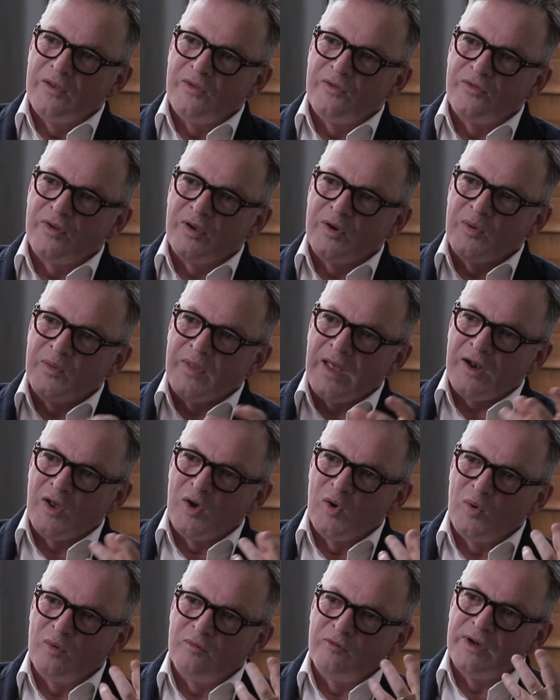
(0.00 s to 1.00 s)
So that
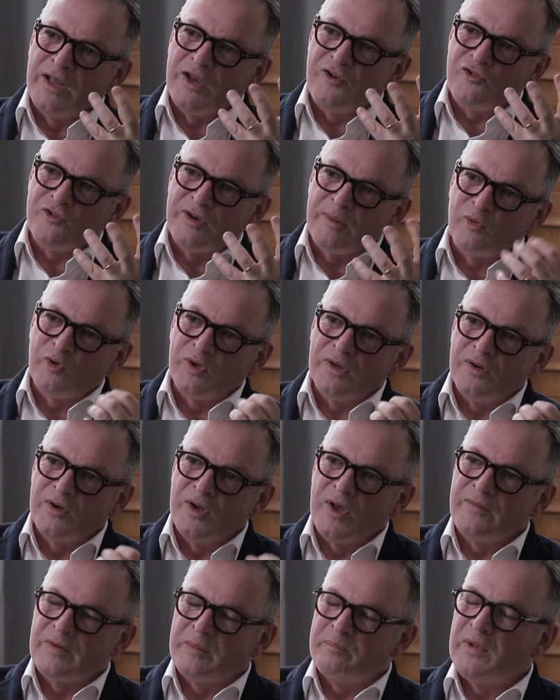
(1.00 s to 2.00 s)
whole relationship
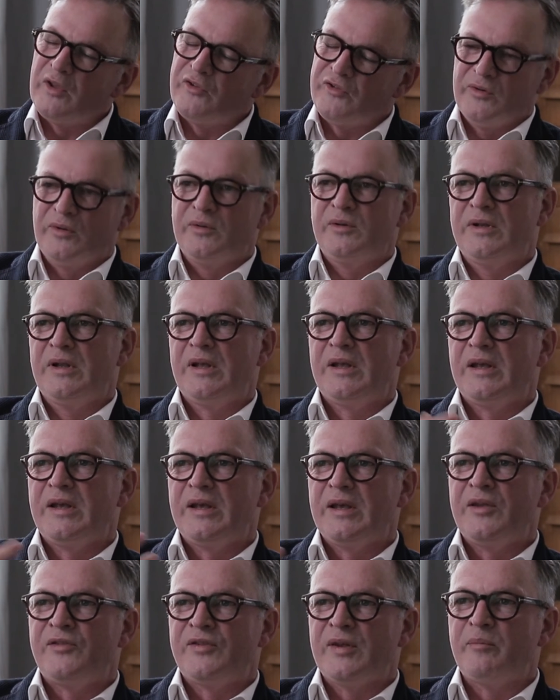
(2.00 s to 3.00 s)
between nerve and muscle
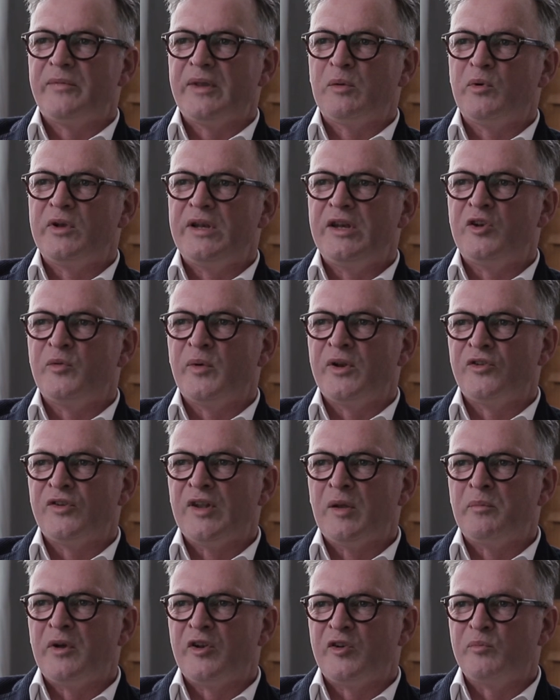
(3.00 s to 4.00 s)
is something we need to
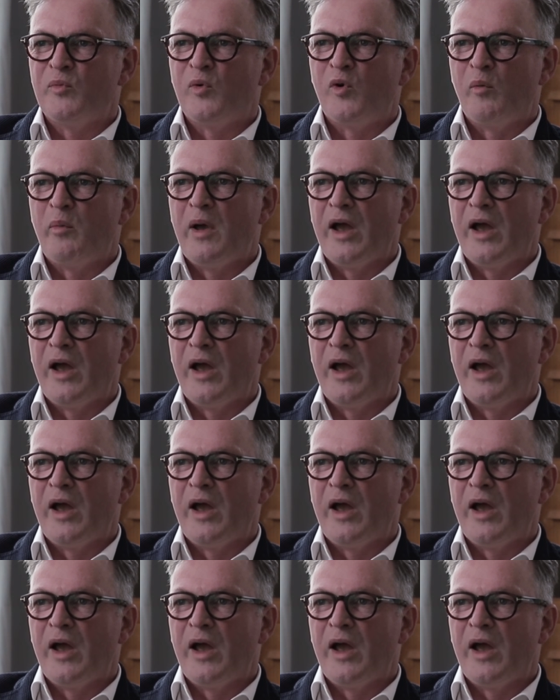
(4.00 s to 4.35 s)
understand much more